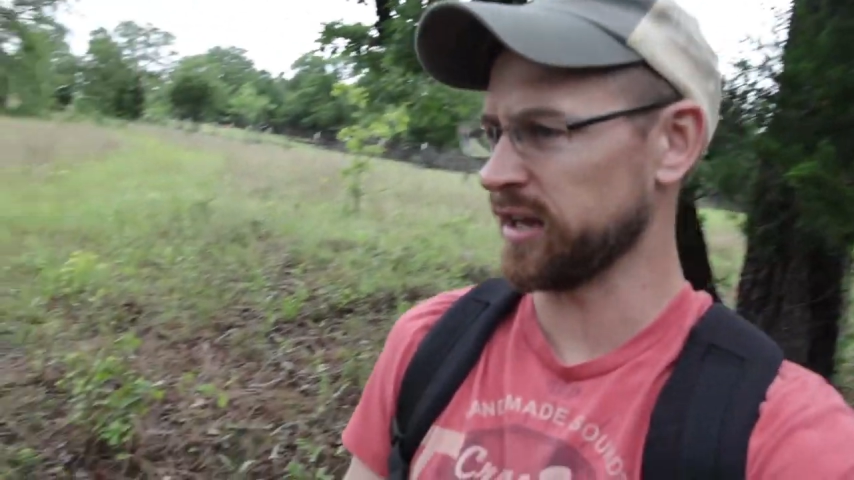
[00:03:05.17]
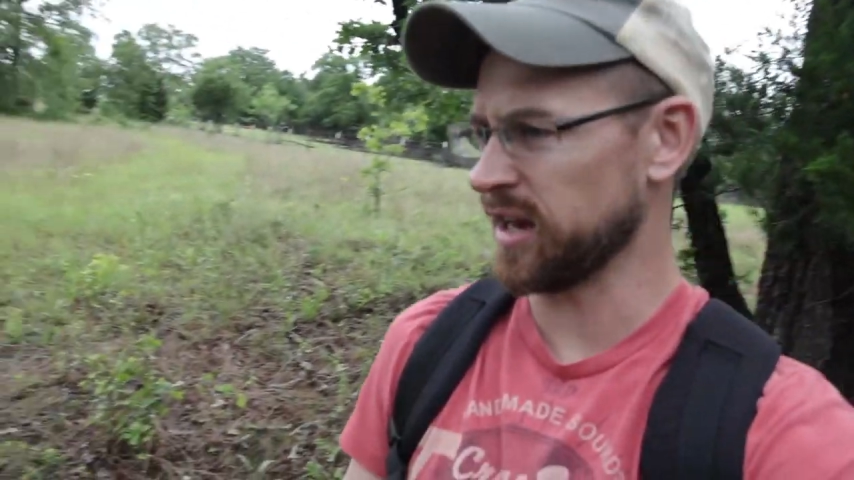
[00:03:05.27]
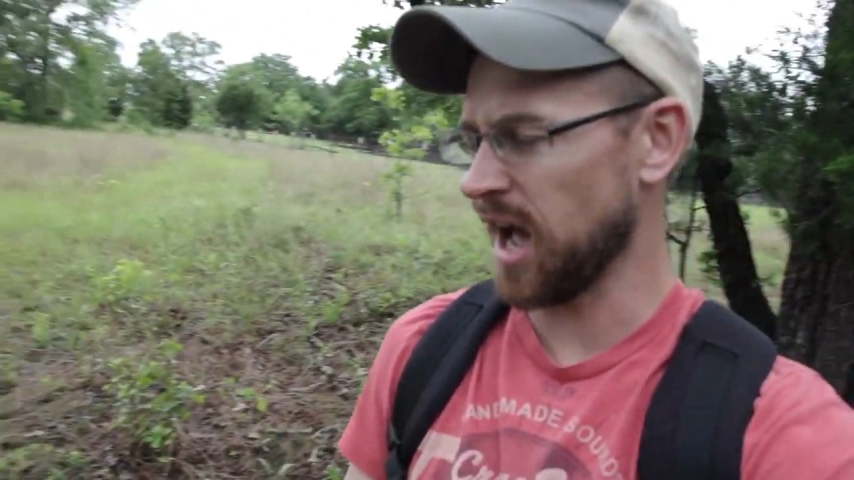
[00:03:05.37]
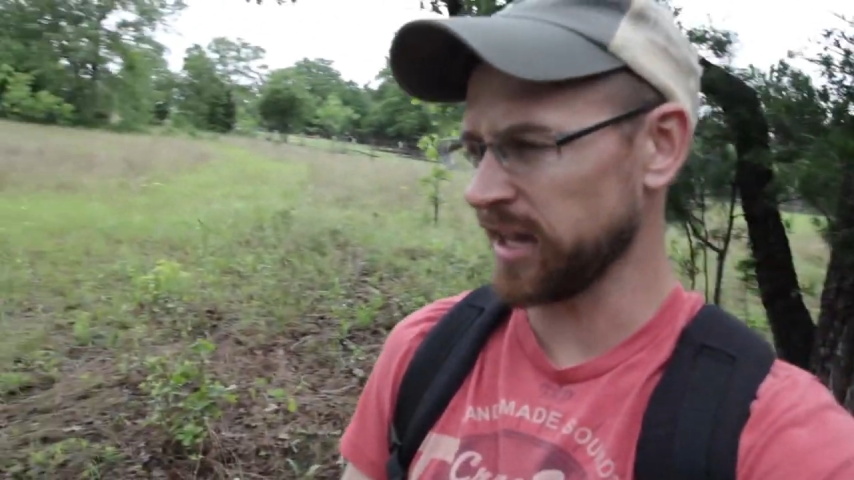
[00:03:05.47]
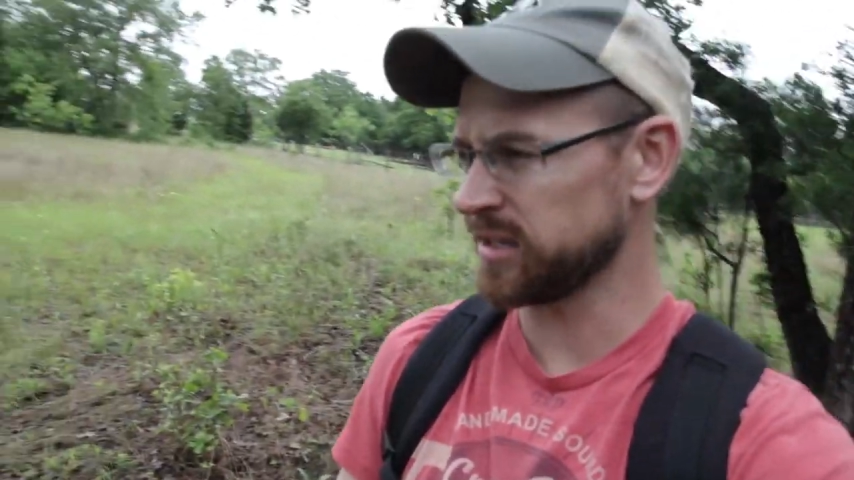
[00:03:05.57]
and
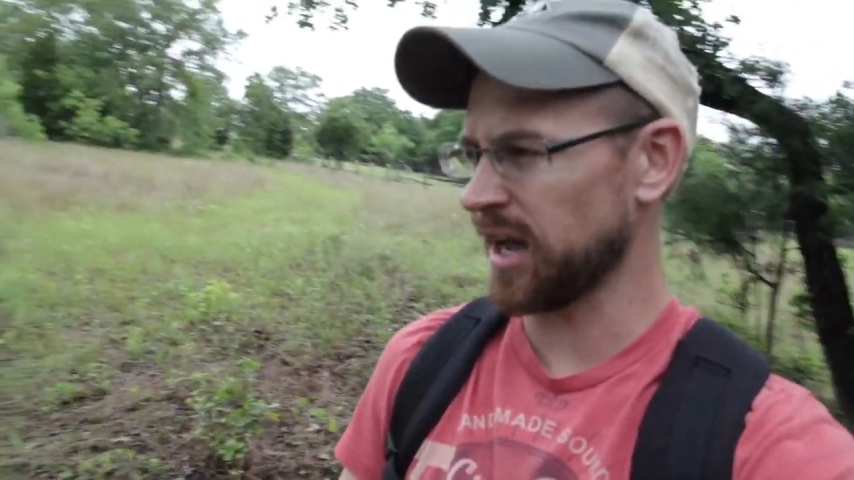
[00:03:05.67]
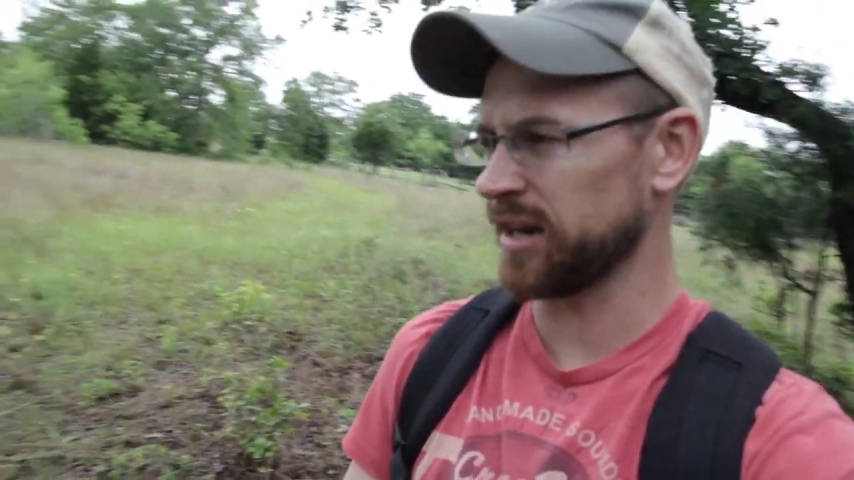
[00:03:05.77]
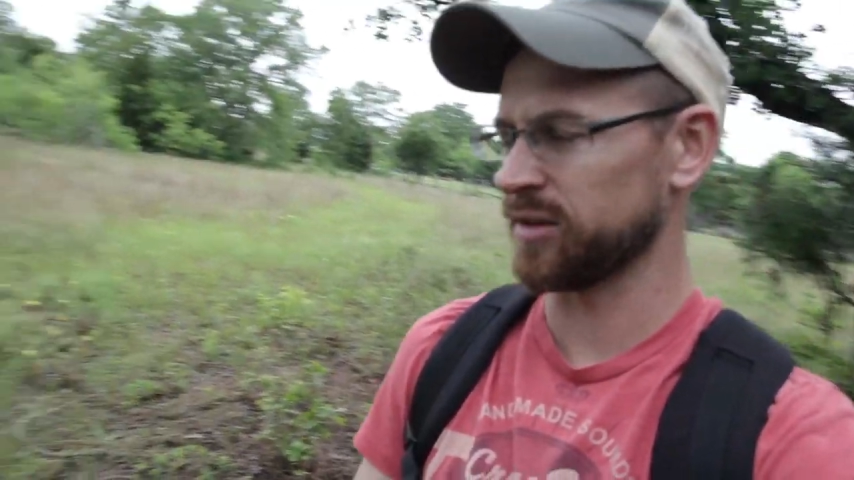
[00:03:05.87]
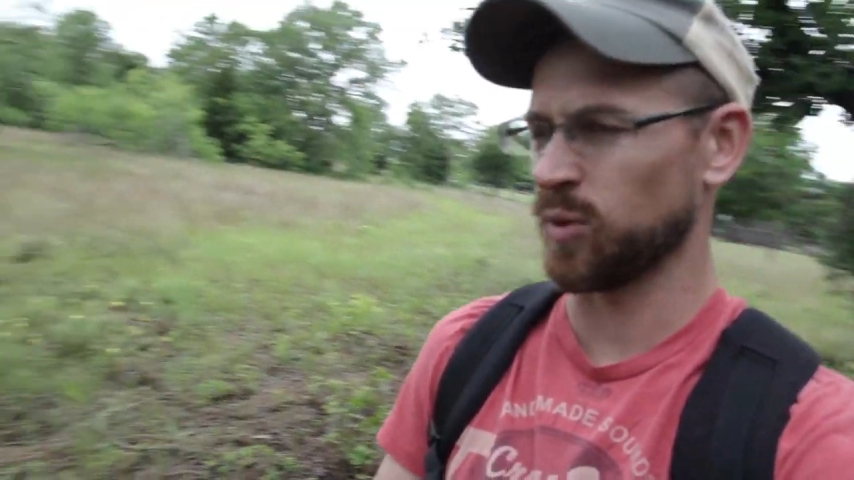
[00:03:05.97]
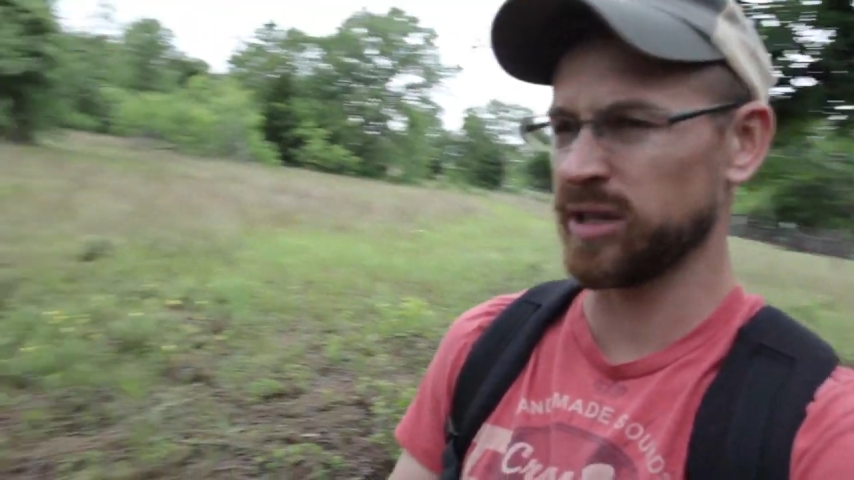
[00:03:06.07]
high
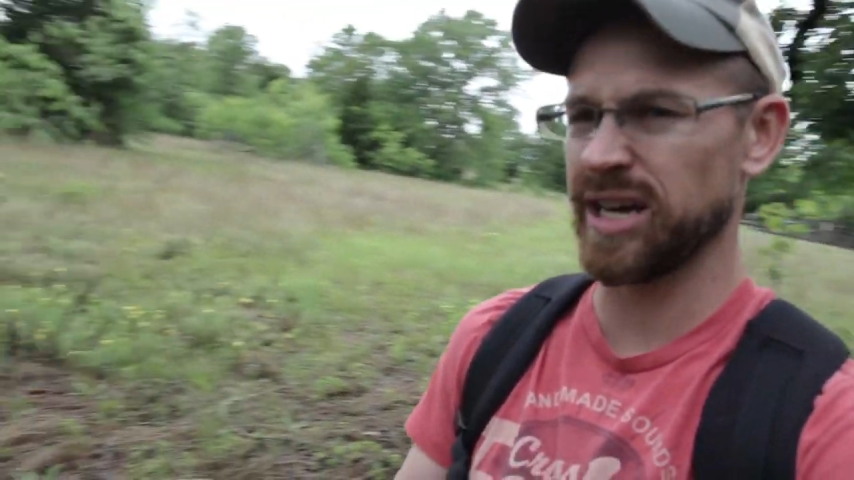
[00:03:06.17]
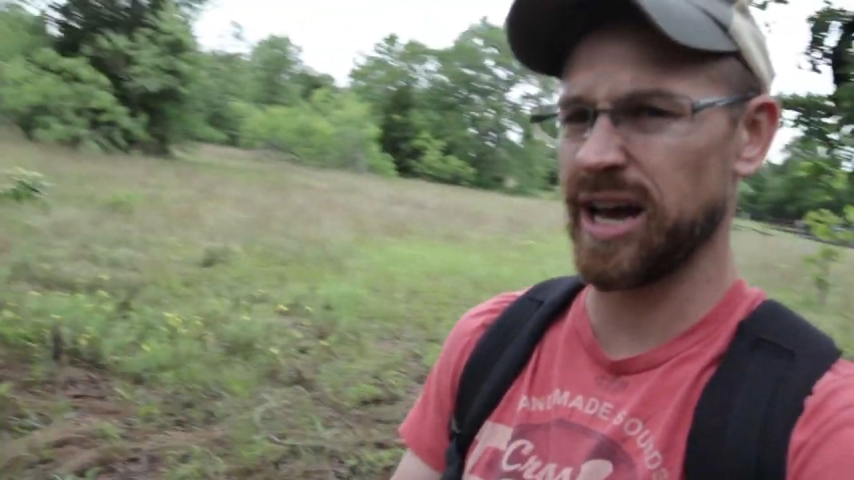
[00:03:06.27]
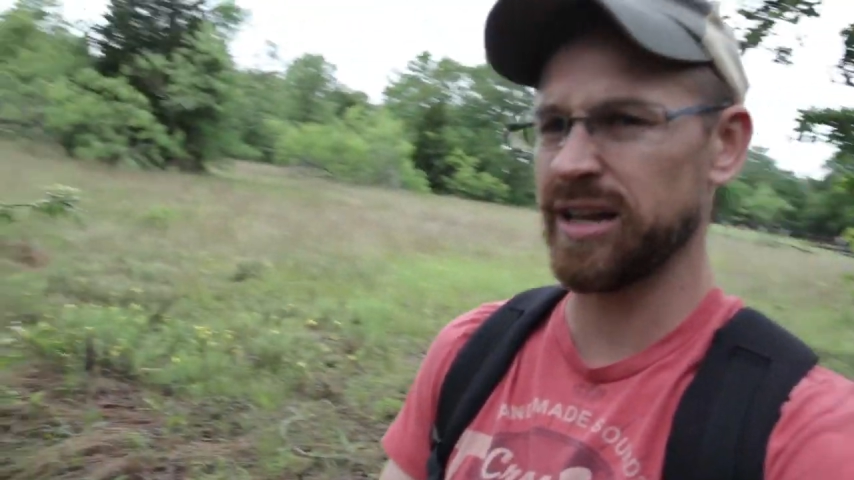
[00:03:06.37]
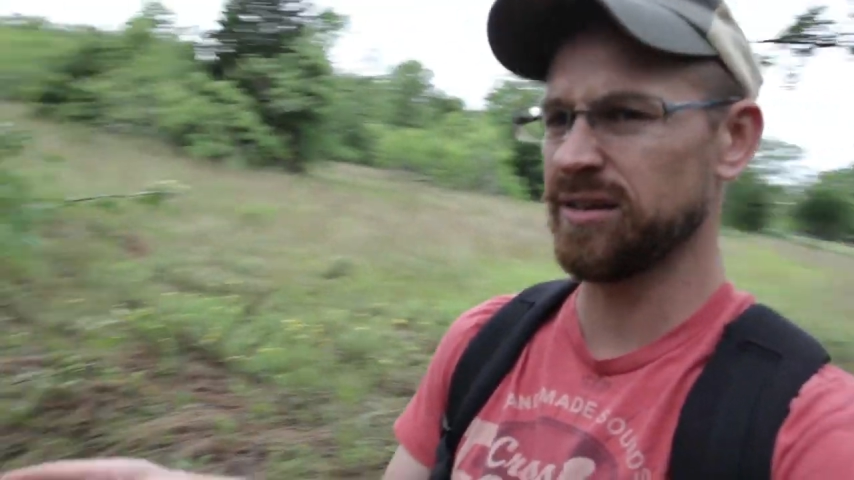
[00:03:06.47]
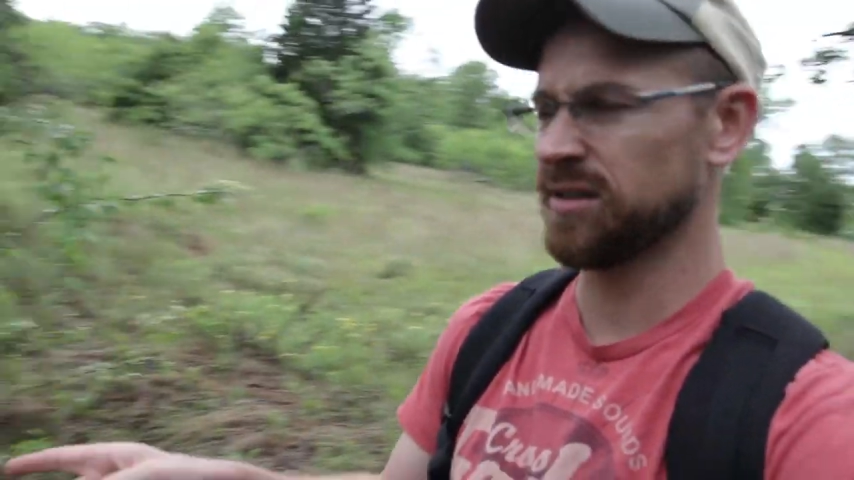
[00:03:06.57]
tide is what tide?